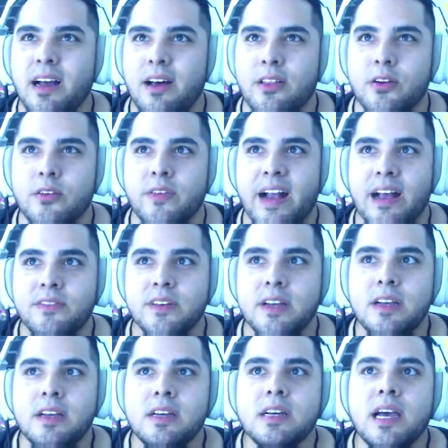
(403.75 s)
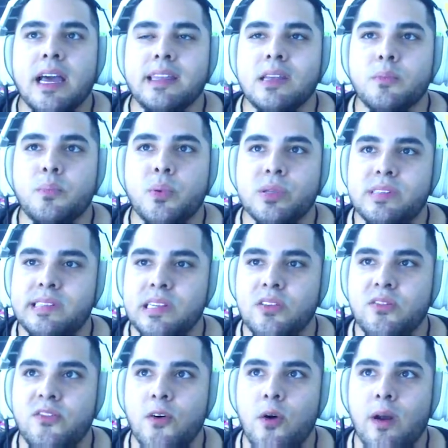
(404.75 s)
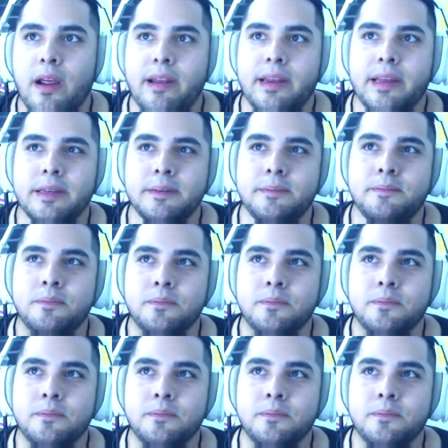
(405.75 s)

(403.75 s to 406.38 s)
other raft and then put C4 on it.